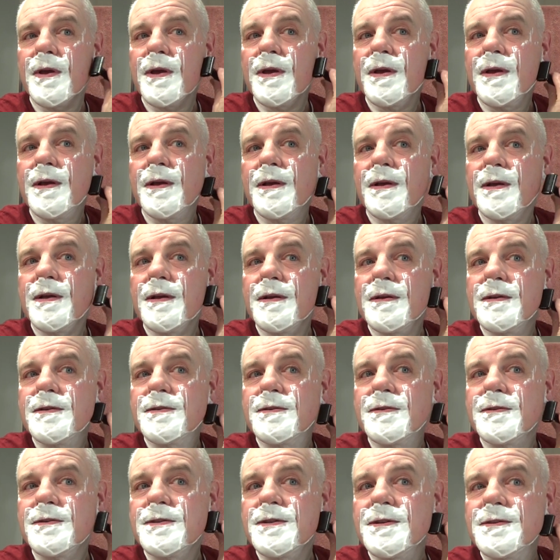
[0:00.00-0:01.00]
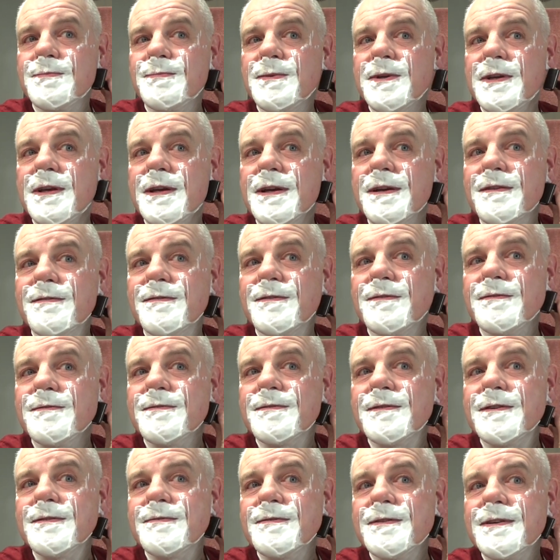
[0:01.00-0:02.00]
So just be
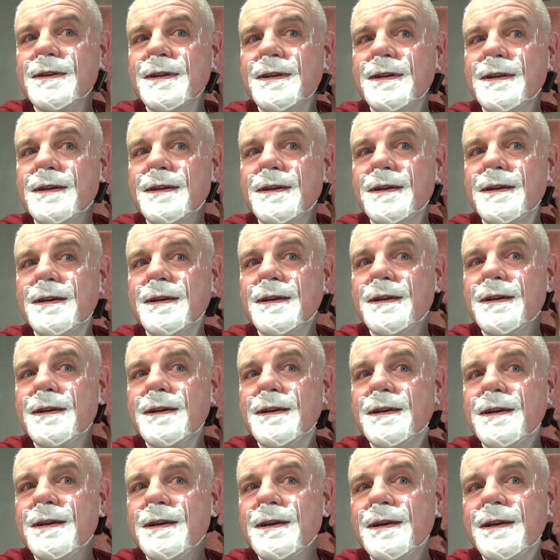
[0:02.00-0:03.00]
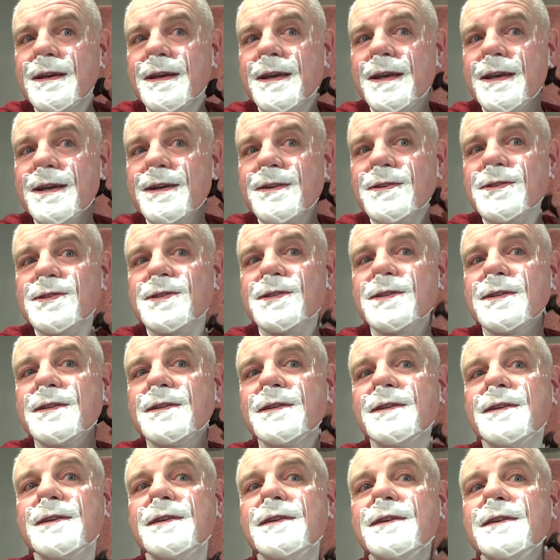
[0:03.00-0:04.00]
careful around the ears.
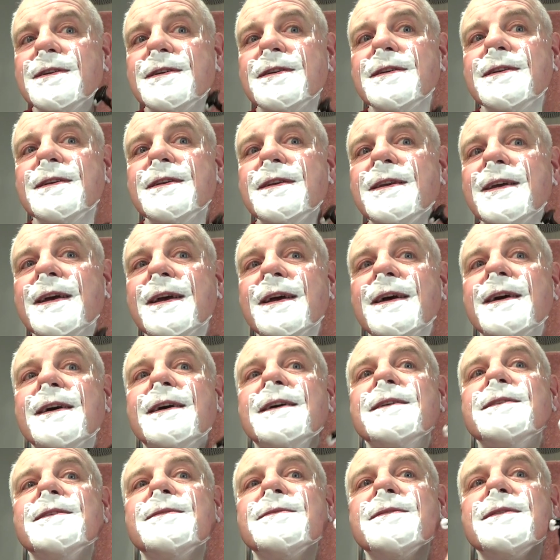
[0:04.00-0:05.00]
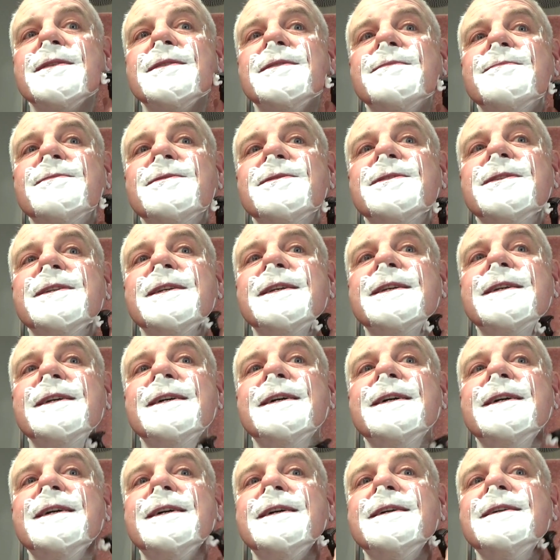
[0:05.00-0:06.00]
Yeah, as I was saying,